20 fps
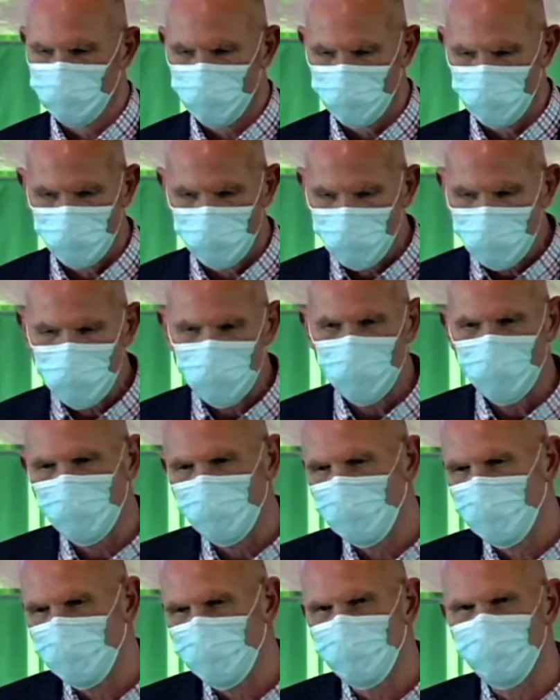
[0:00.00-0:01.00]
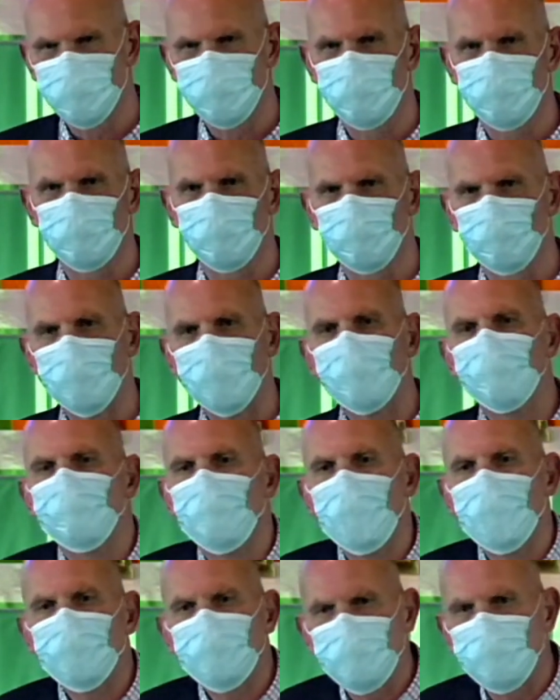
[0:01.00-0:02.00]
He is
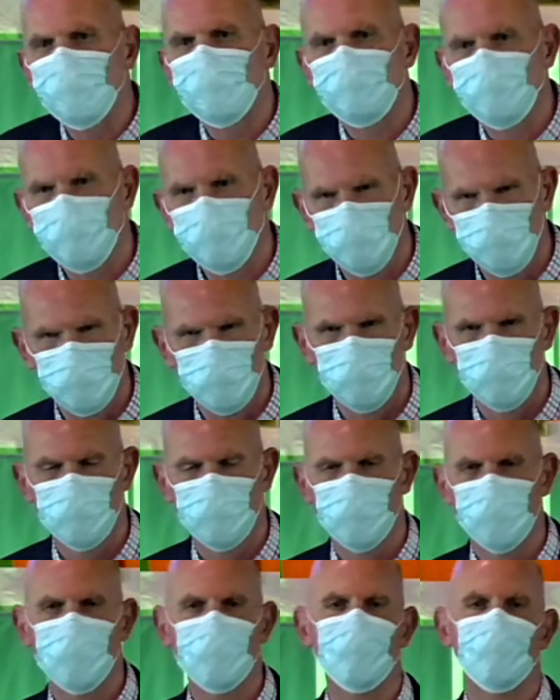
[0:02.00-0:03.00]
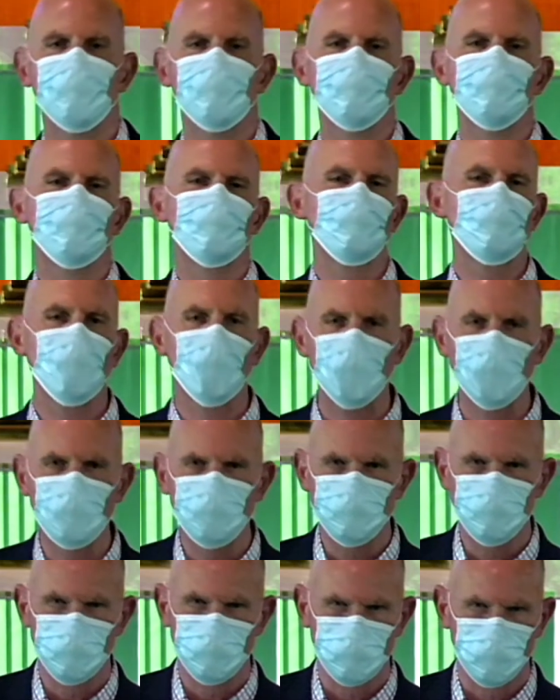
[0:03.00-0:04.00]
remaking you. He is
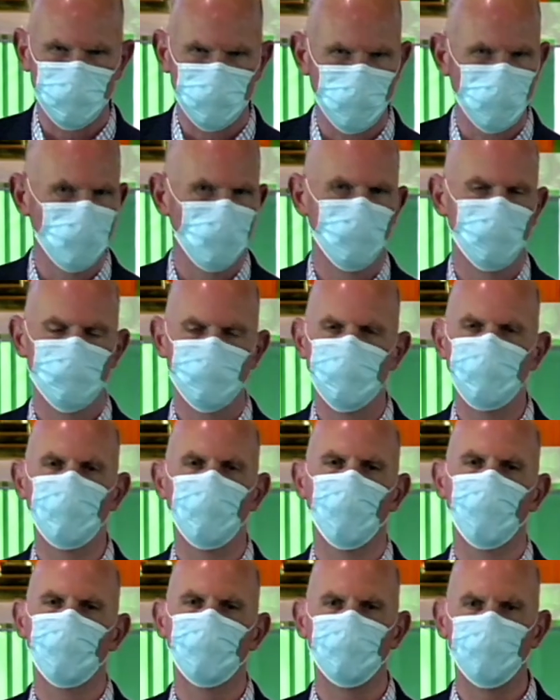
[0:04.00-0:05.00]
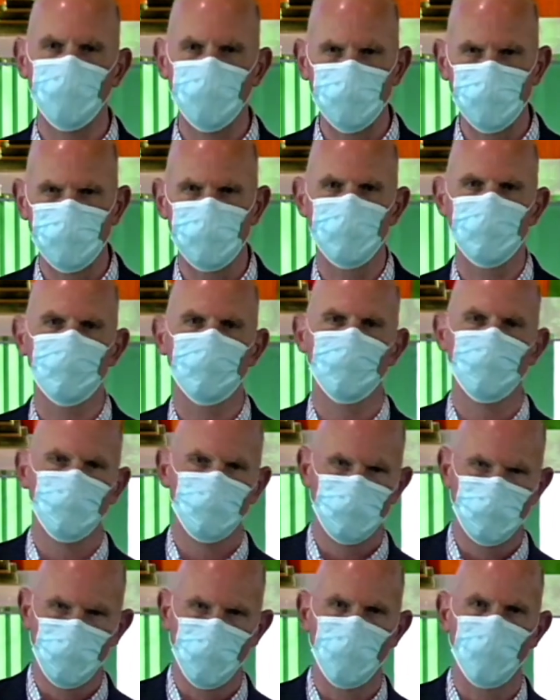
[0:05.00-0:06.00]
changing you. You are being
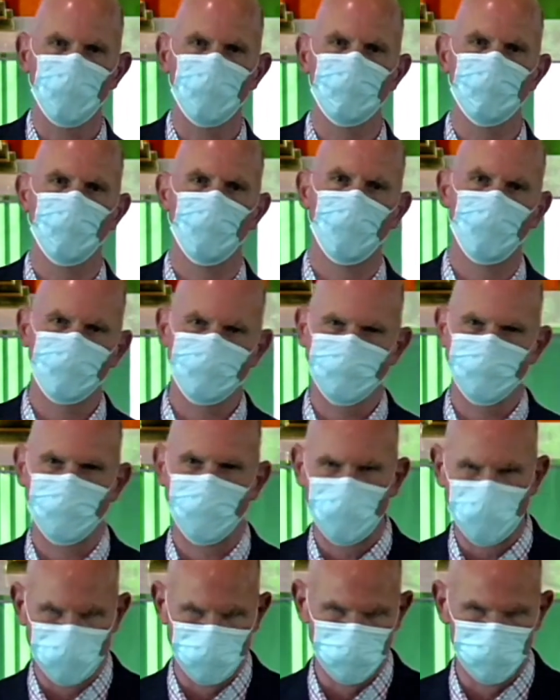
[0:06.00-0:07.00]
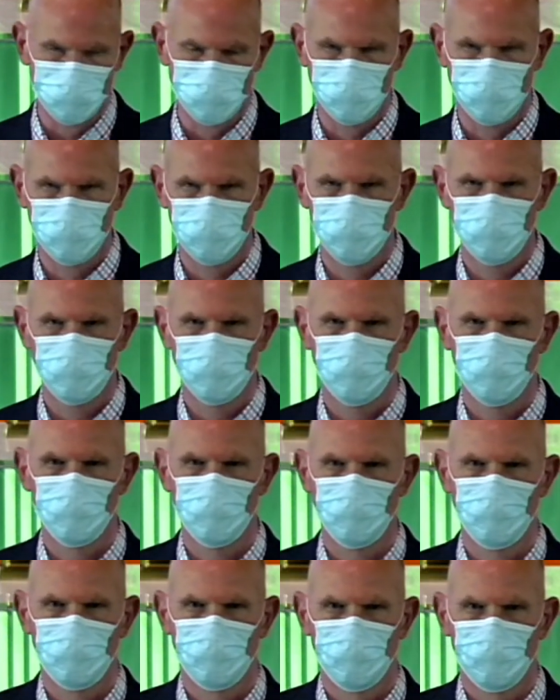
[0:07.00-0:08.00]
born again.
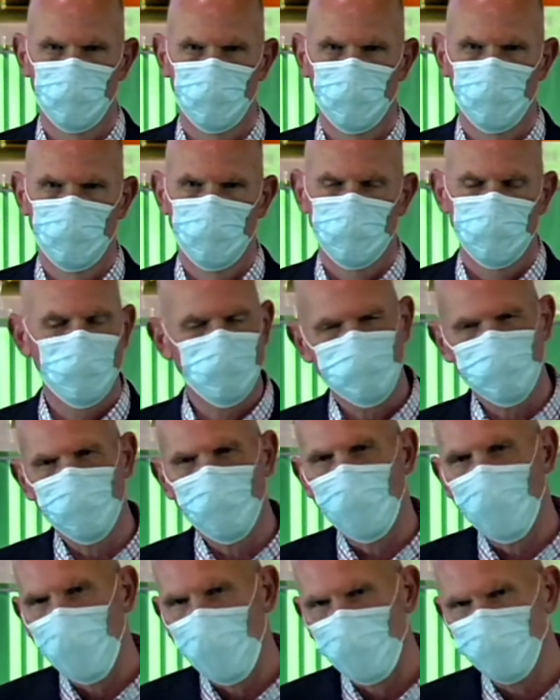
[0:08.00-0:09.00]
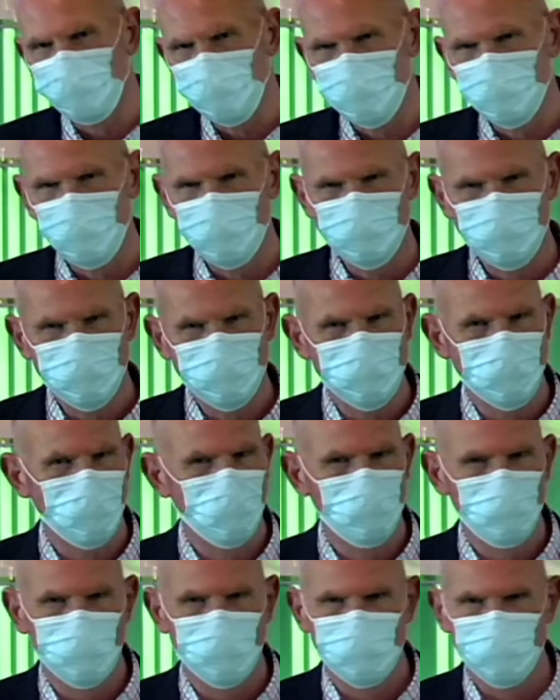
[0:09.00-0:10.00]
It doesn't happen
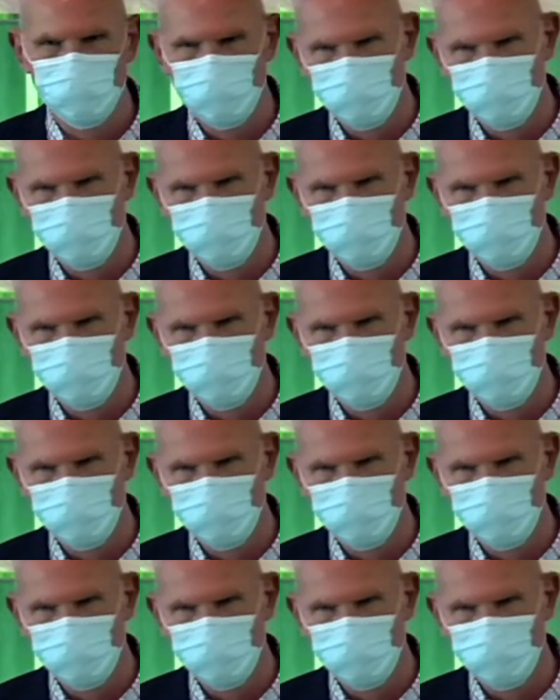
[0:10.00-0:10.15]
necessarily in an